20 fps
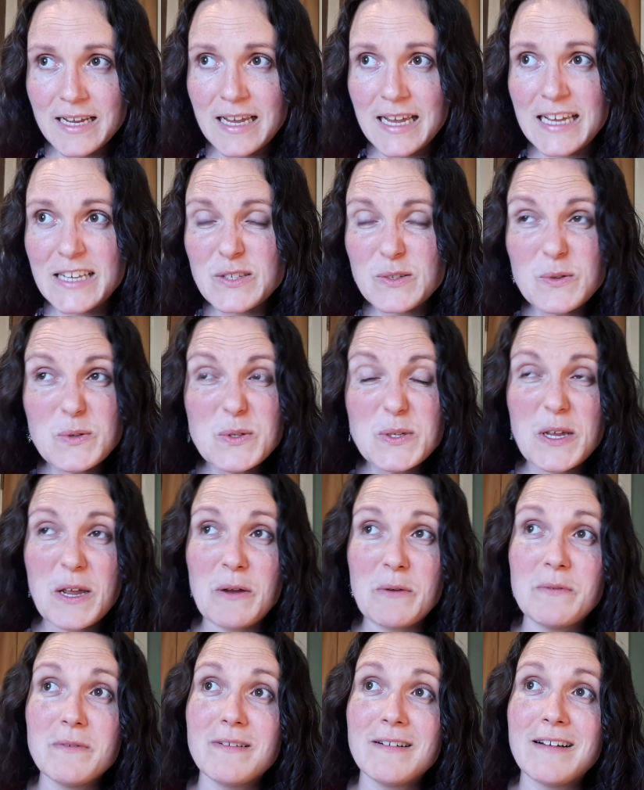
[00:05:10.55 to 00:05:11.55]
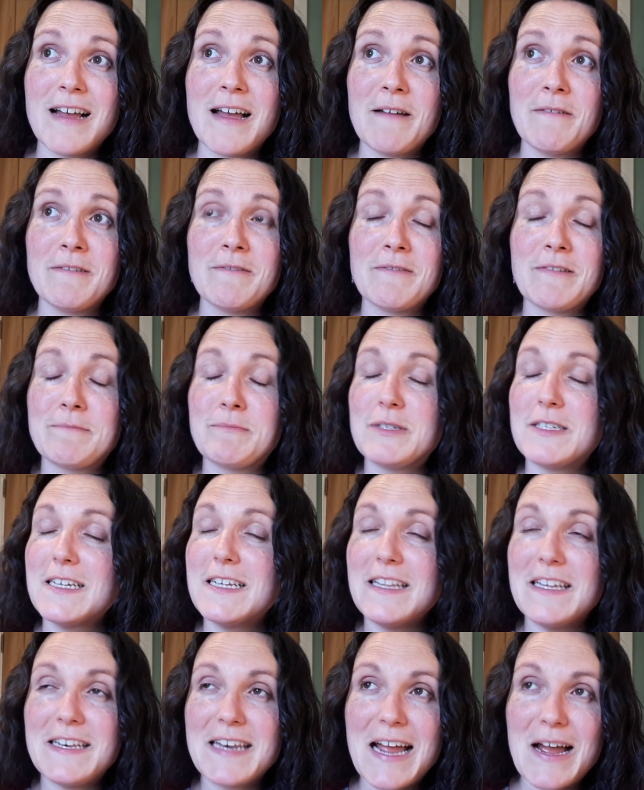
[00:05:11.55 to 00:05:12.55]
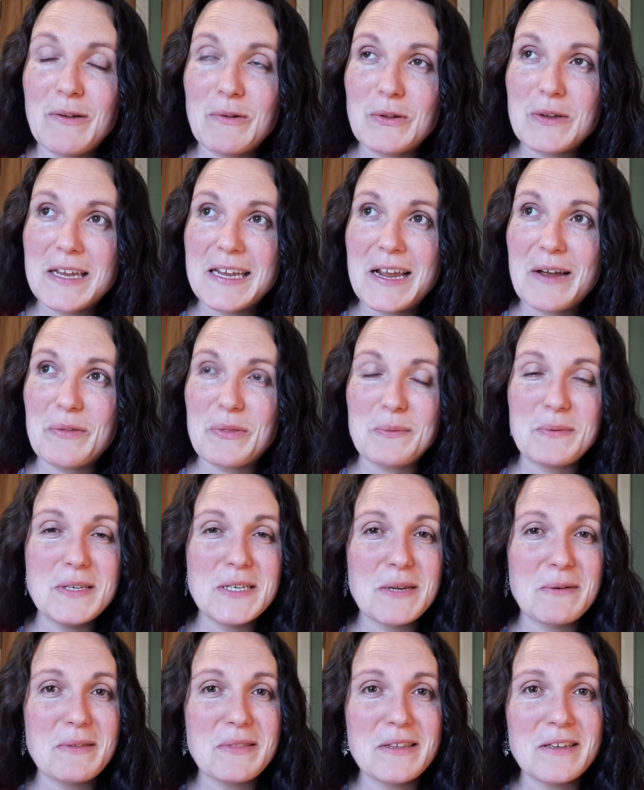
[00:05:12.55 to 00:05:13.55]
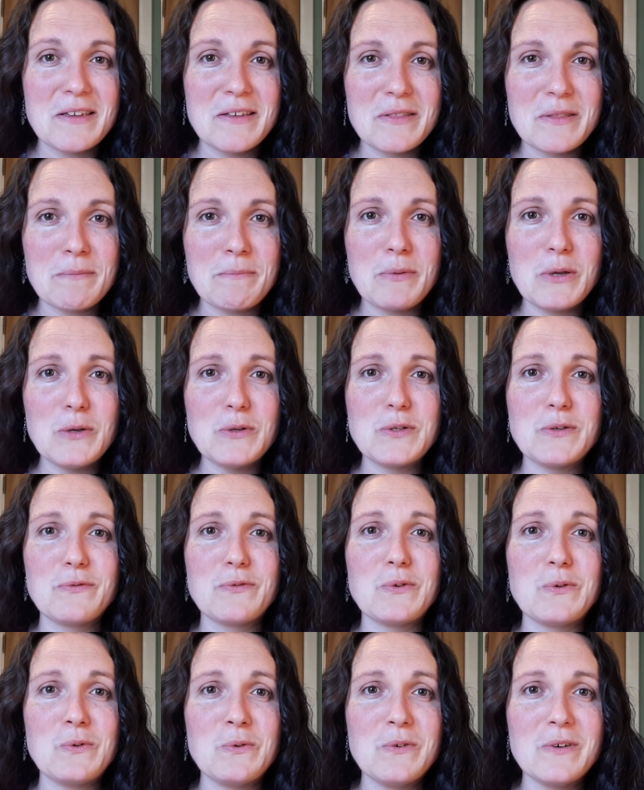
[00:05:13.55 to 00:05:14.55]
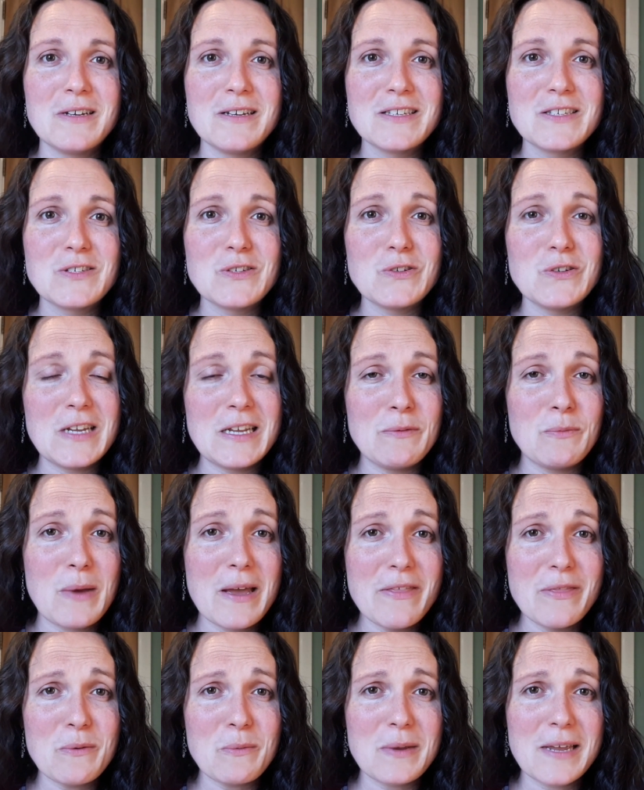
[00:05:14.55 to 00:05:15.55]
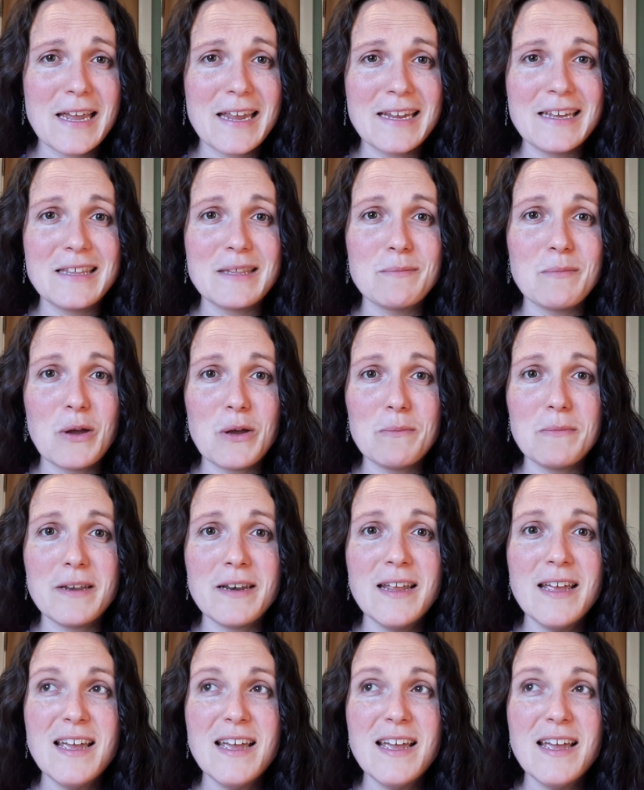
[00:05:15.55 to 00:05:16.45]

It's also, particularly now, looking out the window at the beautiful sunny weather we're getting at the moment,